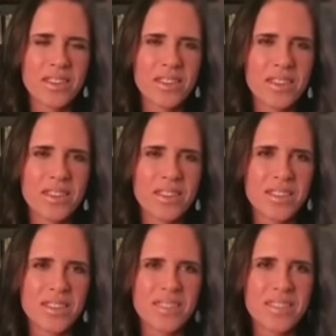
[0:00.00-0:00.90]

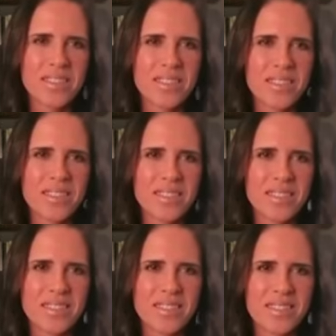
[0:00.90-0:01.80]

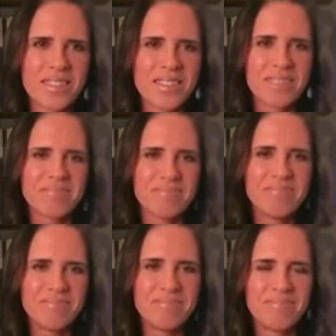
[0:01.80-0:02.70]

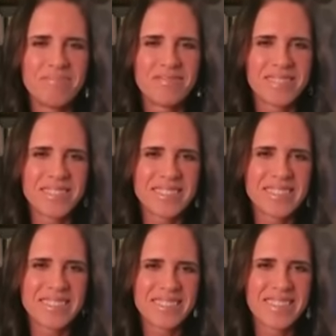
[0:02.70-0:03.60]

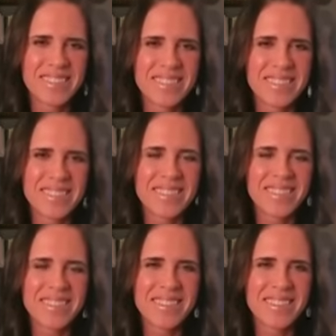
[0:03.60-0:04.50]

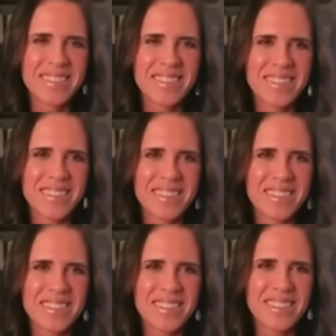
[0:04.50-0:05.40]
This person isn't speaking.